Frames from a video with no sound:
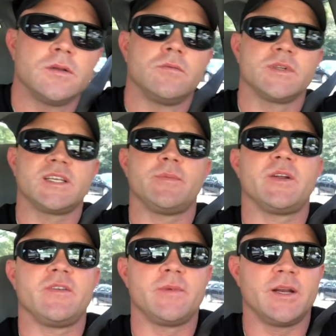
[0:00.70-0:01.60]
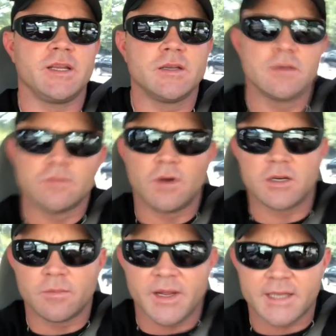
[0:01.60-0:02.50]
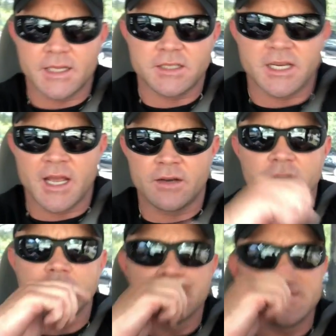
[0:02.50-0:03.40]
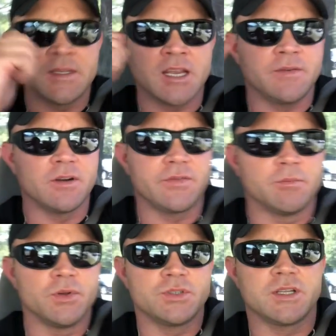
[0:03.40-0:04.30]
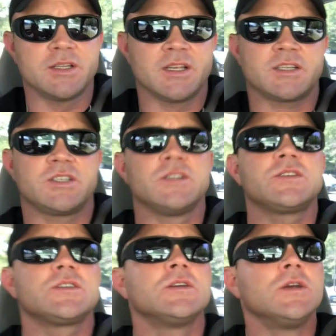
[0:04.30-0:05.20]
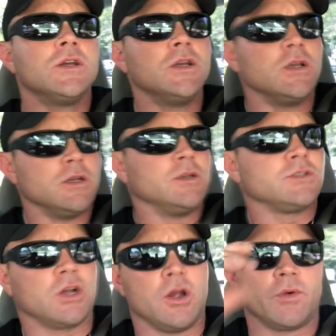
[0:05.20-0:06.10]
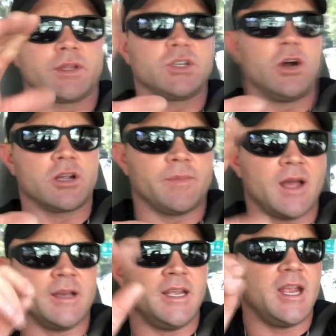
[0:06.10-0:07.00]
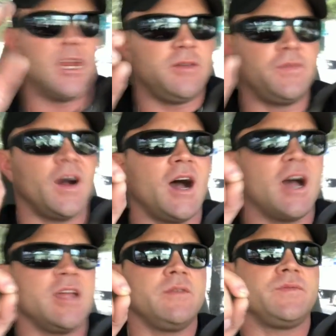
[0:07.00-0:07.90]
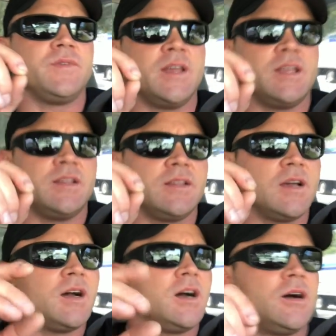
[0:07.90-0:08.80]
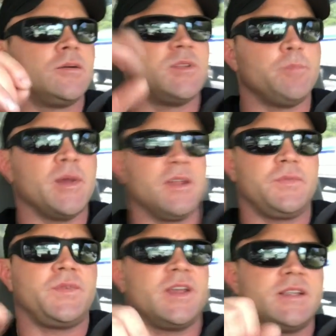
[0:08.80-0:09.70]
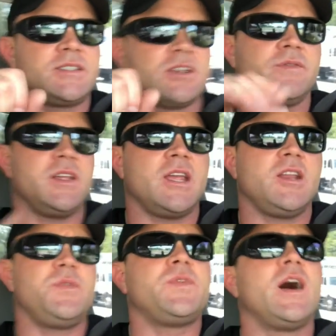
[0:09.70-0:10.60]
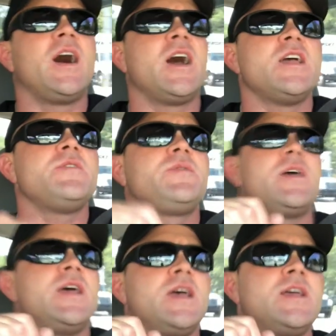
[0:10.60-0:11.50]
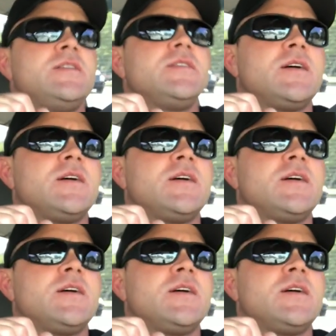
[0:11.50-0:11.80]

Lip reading: What's up, everybody? Welcome back to the channel. Dave here from Boosted Addictions. So I want to talk about E85 and the benefits of E85. And,